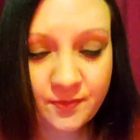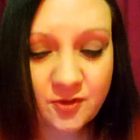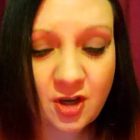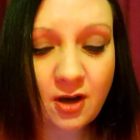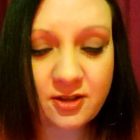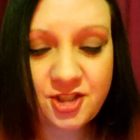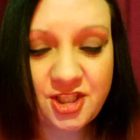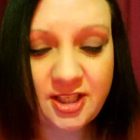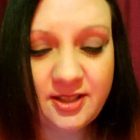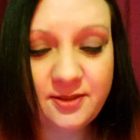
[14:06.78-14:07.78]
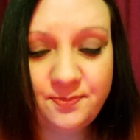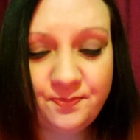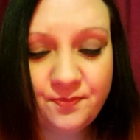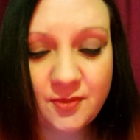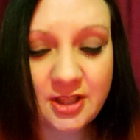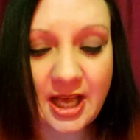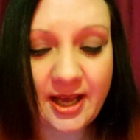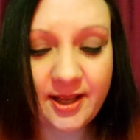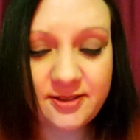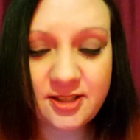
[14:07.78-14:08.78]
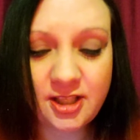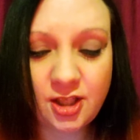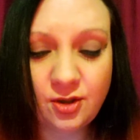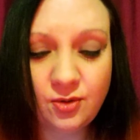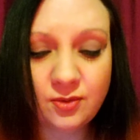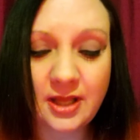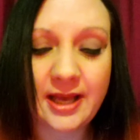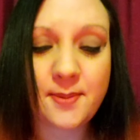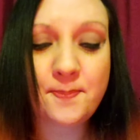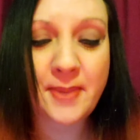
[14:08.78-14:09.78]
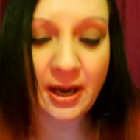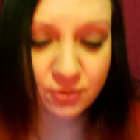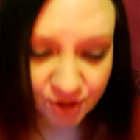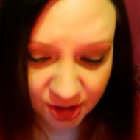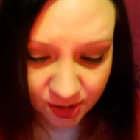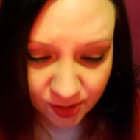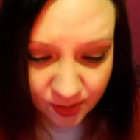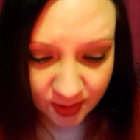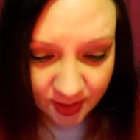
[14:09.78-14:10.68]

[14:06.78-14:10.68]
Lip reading: talked shit, lied to you, lied about you.